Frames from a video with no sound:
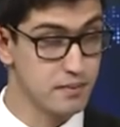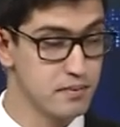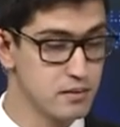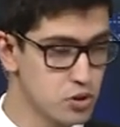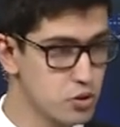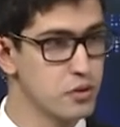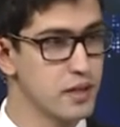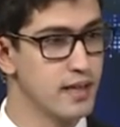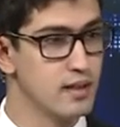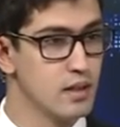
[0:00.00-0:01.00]

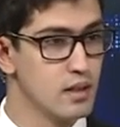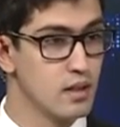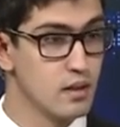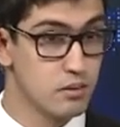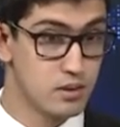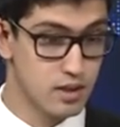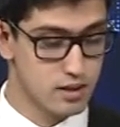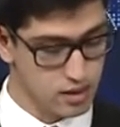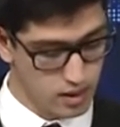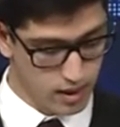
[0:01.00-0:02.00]
story, which
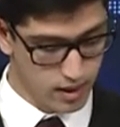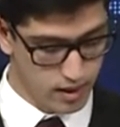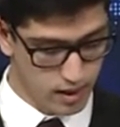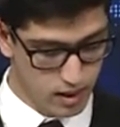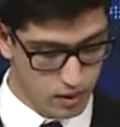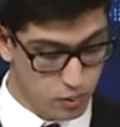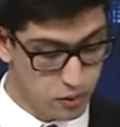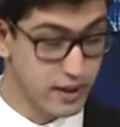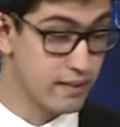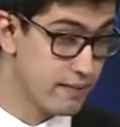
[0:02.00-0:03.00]
is a
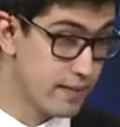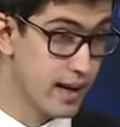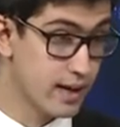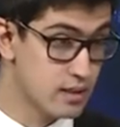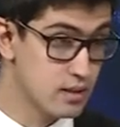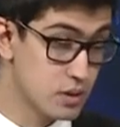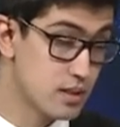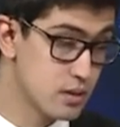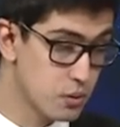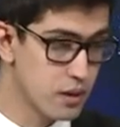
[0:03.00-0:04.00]
worrying fact, which
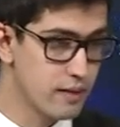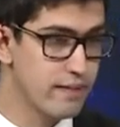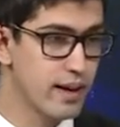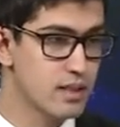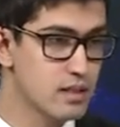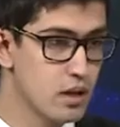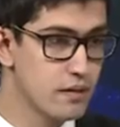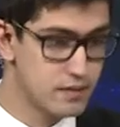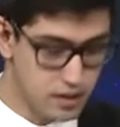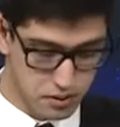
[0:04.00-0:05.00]
is the worrying fact
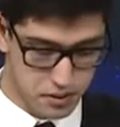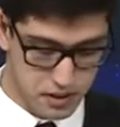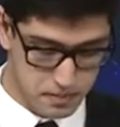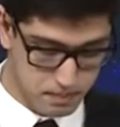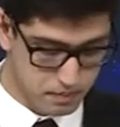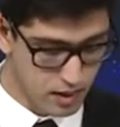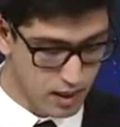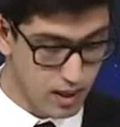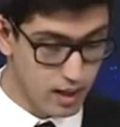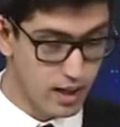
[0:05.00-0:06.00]
of tourism
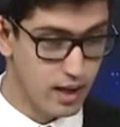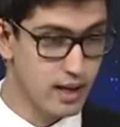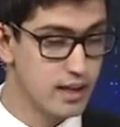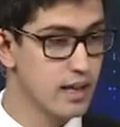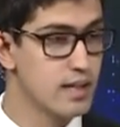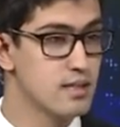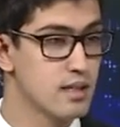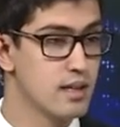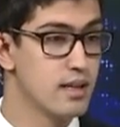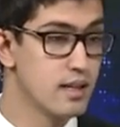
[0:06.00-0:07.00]
and
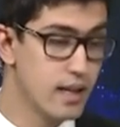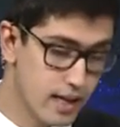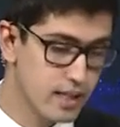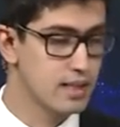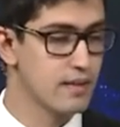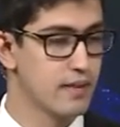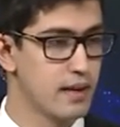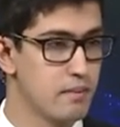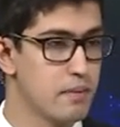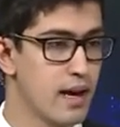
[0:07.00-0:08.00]
its negative
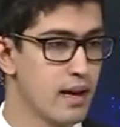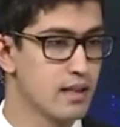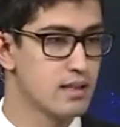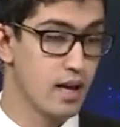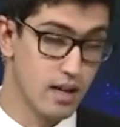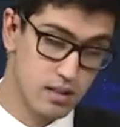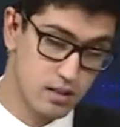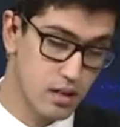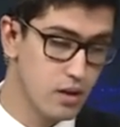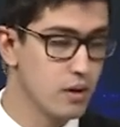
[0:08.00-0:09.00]
impact, as
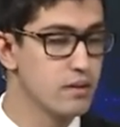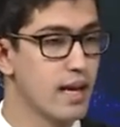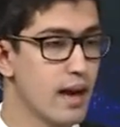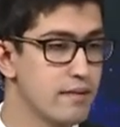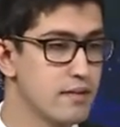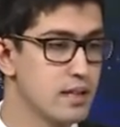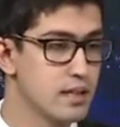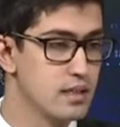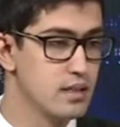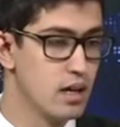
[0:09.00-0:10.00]
you know, on the African